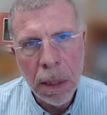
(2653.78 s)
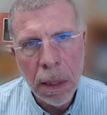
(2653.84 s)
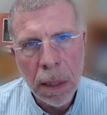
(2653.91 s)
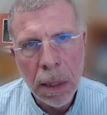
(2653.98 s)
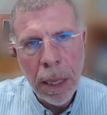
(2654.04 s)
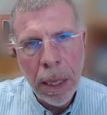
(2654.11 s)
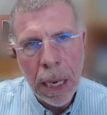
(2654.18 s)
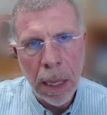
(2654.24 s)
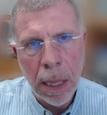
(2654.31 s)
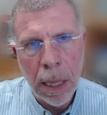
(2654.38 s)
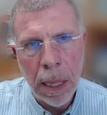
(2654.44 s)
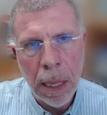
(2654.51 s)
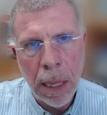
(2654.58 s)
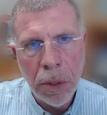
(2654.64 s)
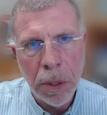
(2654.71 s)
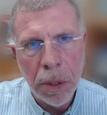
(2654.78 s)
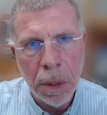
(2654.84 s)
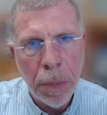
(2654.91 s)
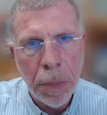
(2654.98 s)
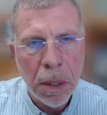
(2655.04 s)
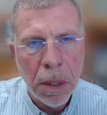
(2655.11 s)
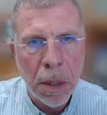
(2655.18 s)
allocation
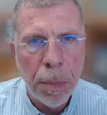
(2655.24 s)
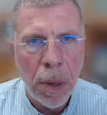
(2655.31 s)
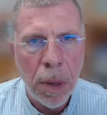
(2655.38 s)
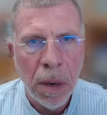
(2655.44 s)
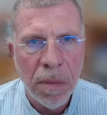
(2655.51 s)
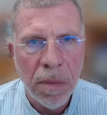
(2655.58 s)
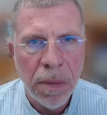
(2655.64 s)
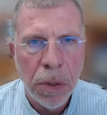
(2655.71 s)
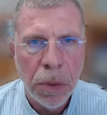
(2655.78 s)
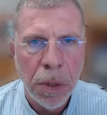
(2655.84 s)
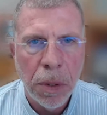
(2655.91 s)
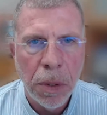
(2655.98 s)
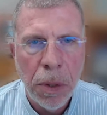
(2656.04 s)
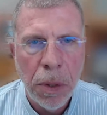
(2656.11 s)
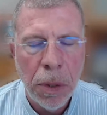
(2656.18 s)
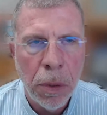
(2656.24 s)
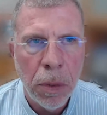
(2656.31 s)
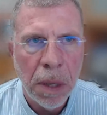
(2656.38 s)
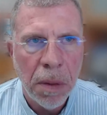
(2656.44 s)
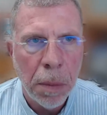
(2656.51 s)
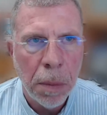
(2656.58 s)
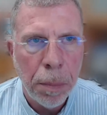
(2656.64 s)
based upon version two of
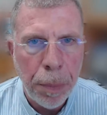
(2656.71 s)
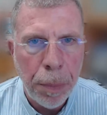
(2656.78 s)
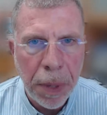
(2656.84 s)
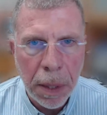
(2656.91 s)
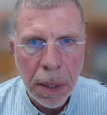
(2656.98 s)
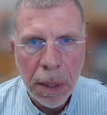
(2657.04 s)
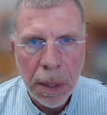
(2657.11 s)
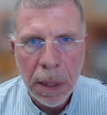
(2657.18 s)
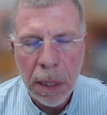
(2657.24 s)
the BDC,